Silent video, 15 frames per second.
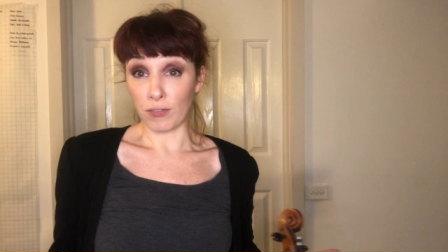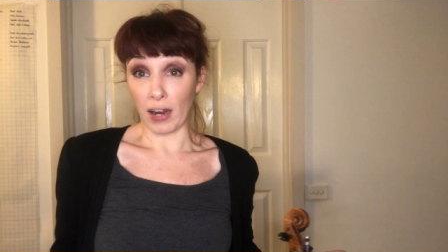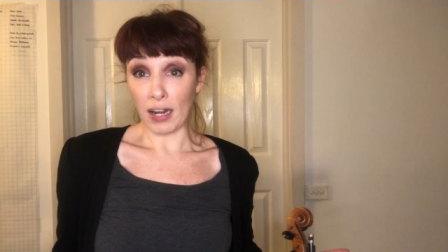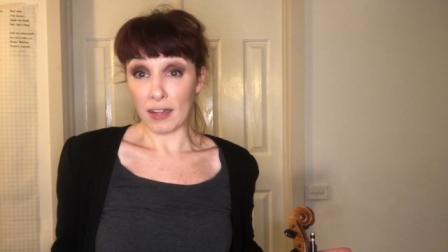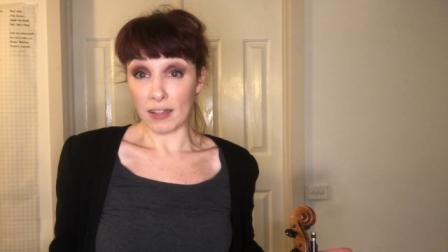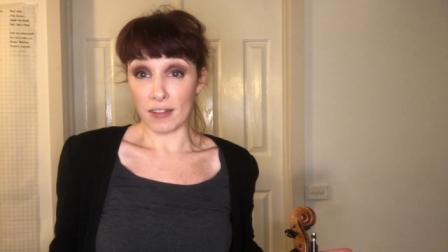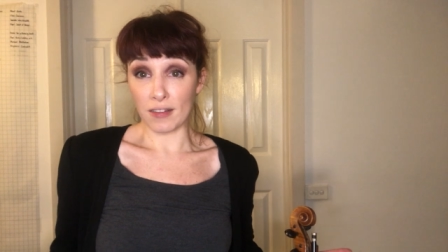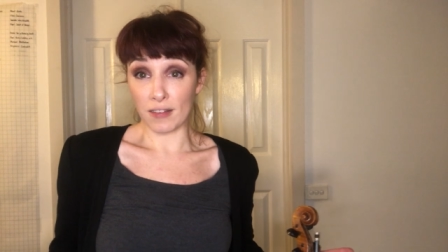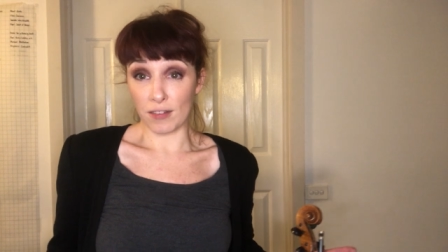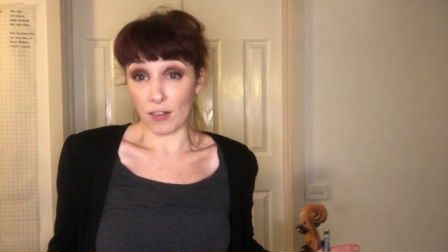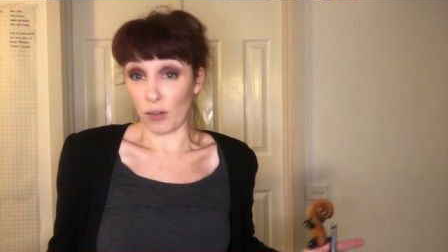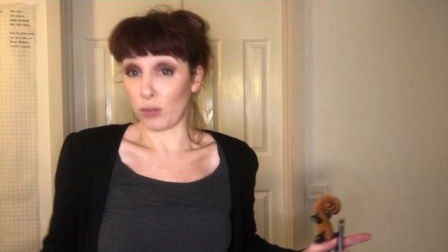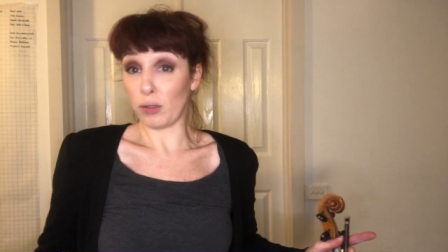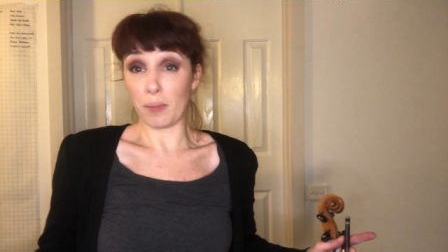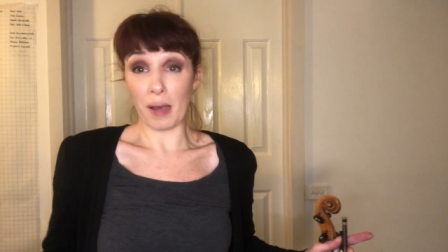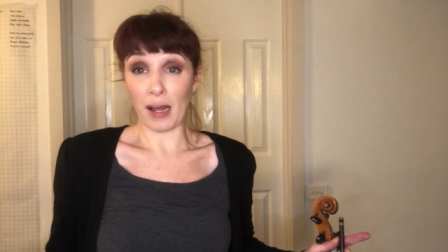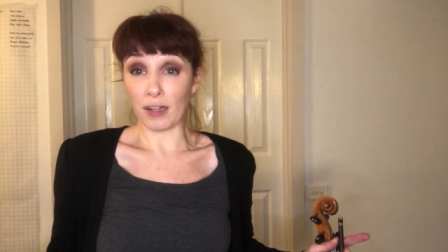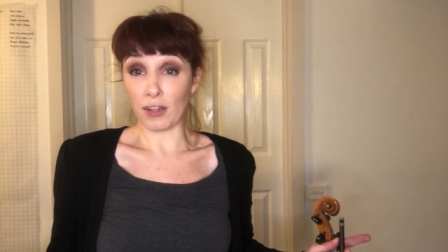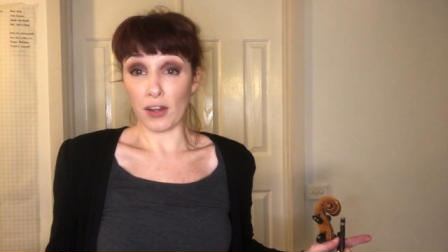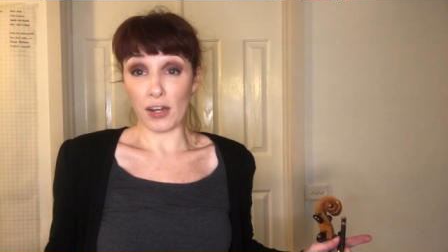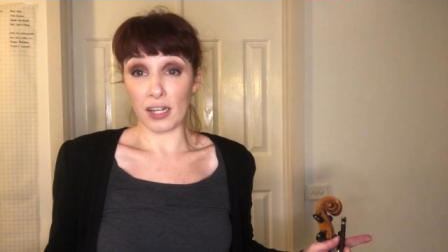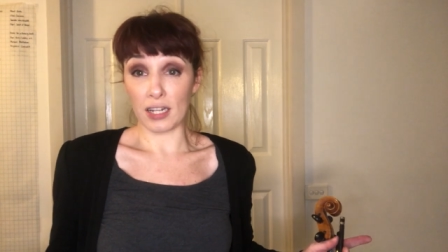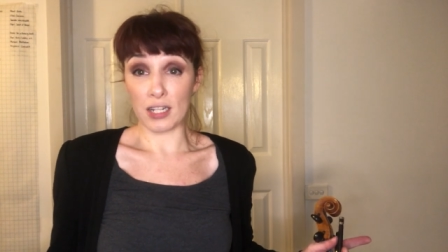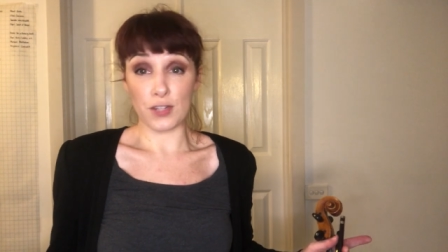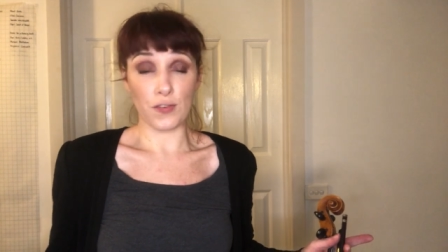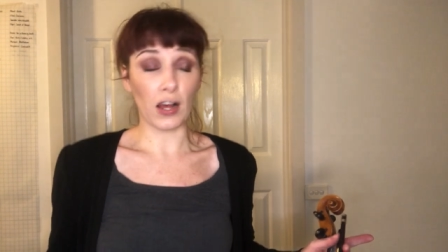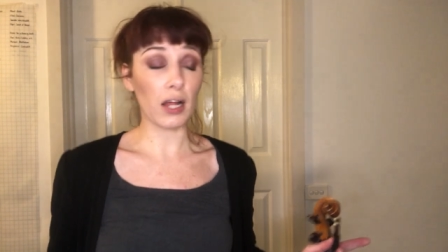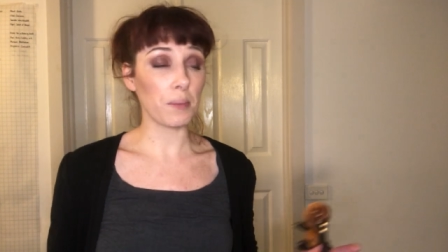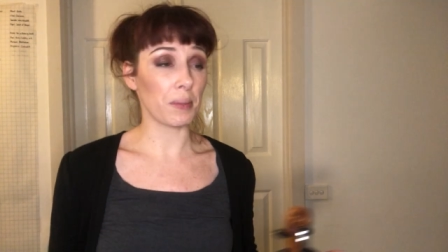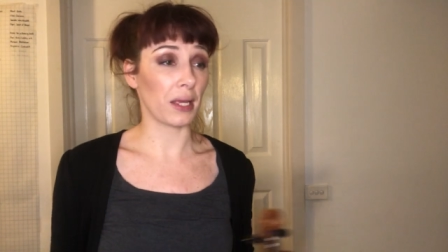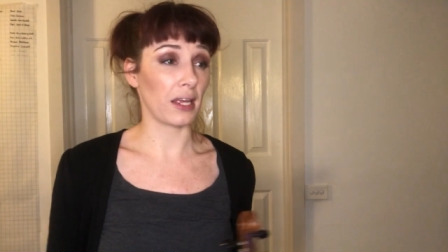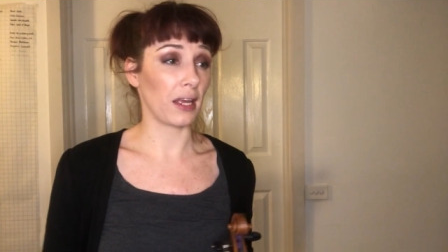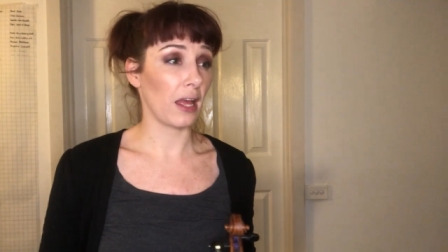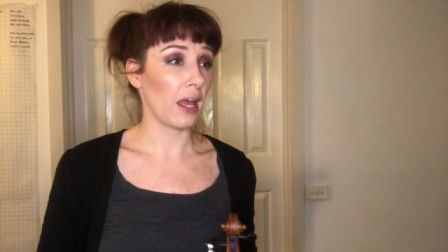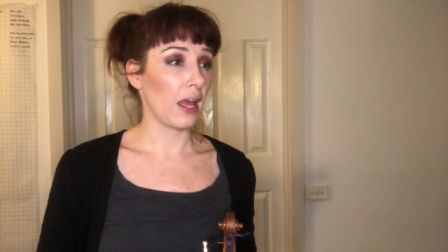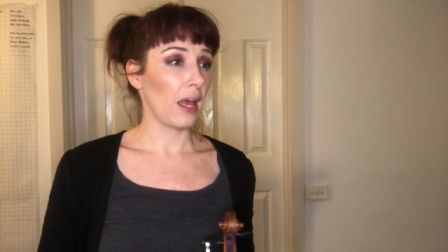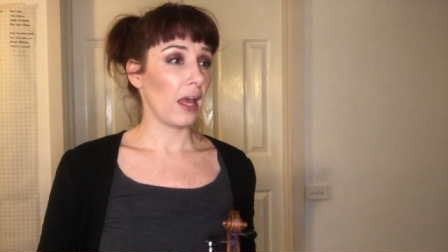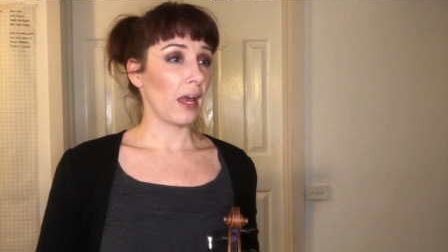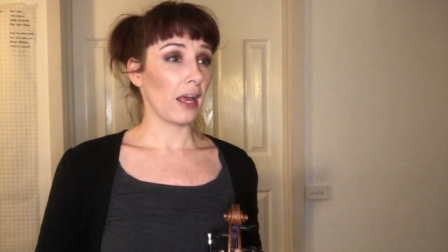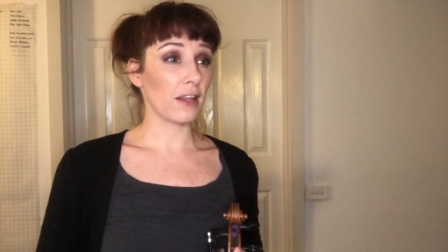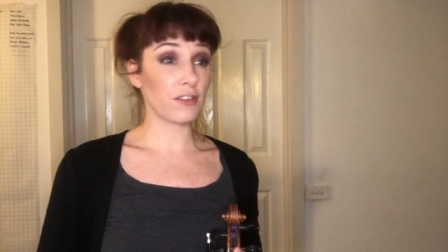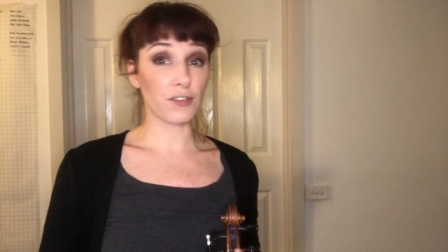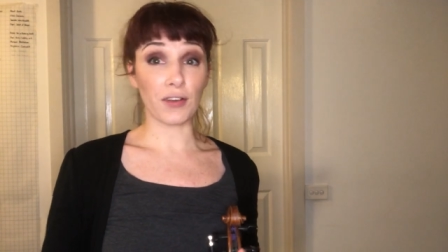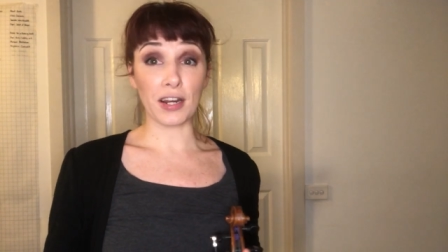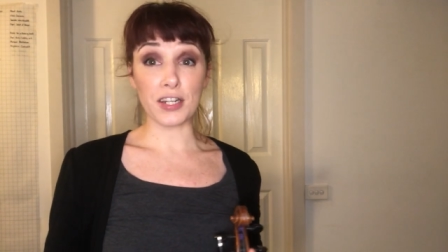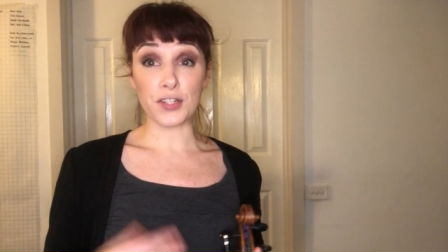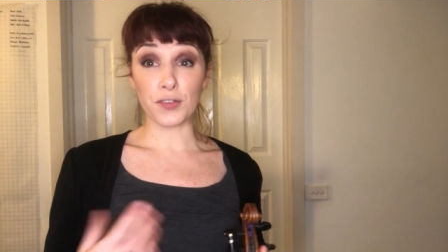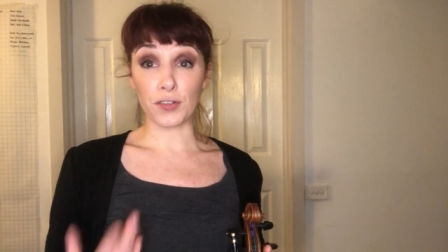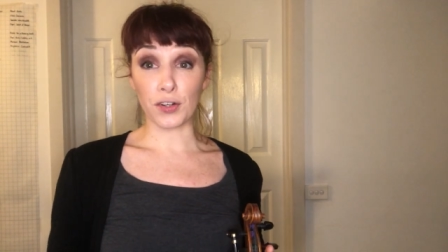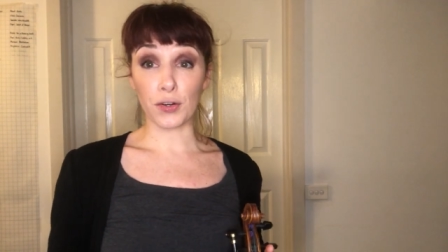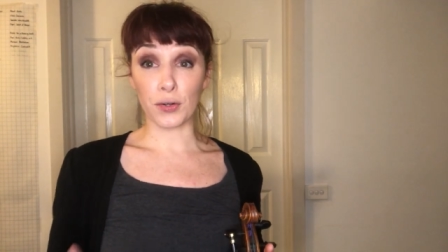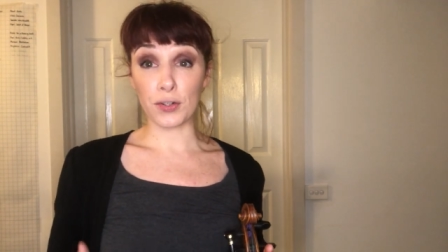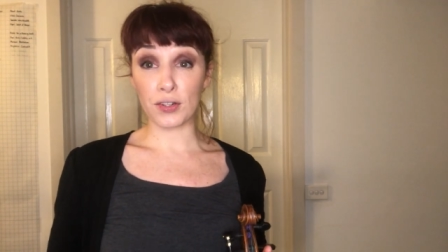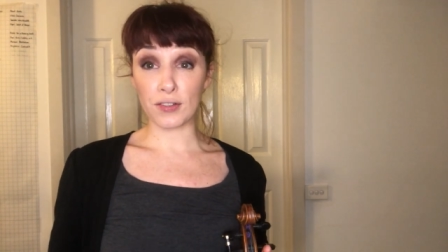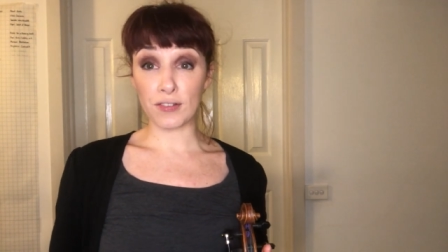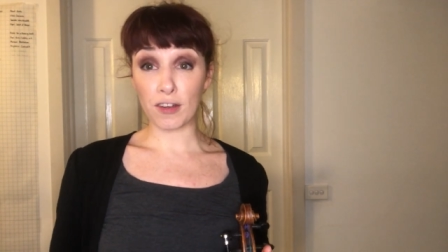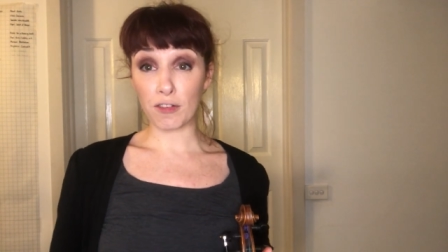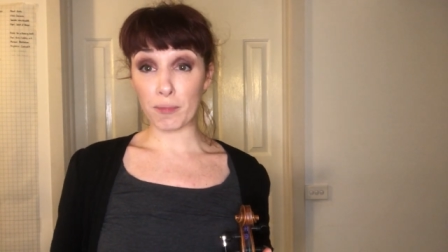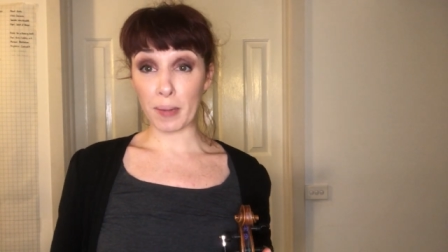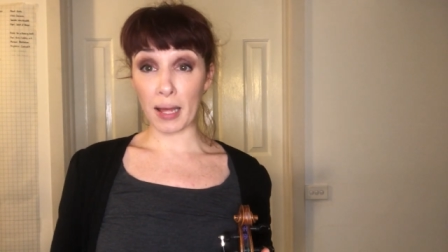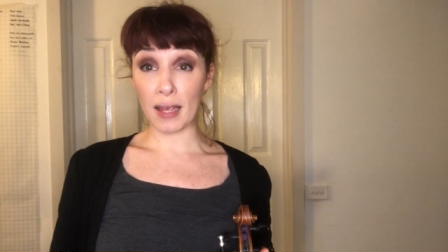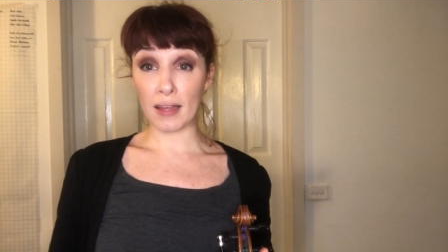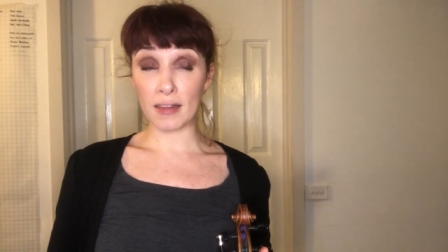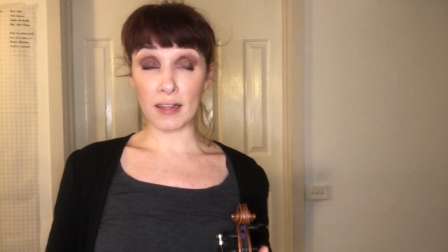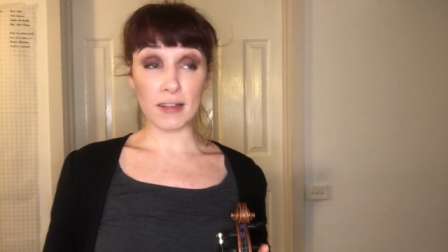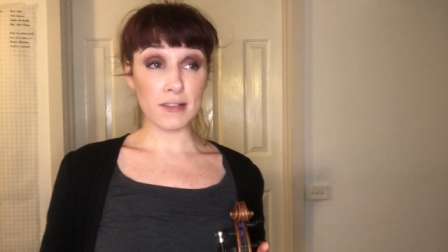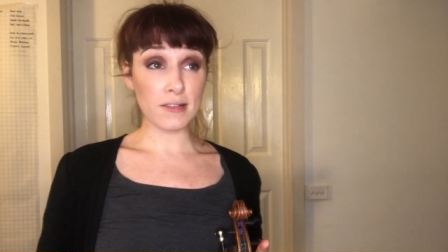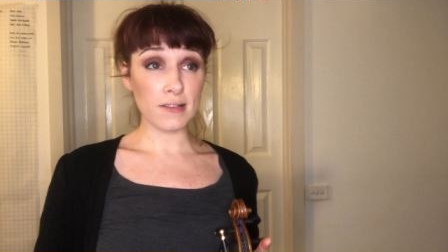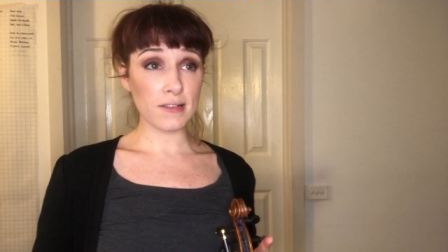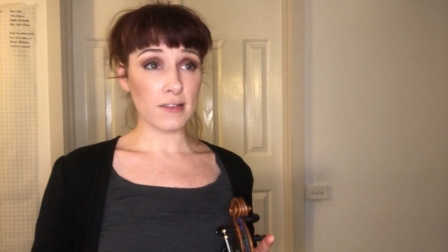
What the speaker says: right? This is all about learning and developing. It's great to record yourself playing this.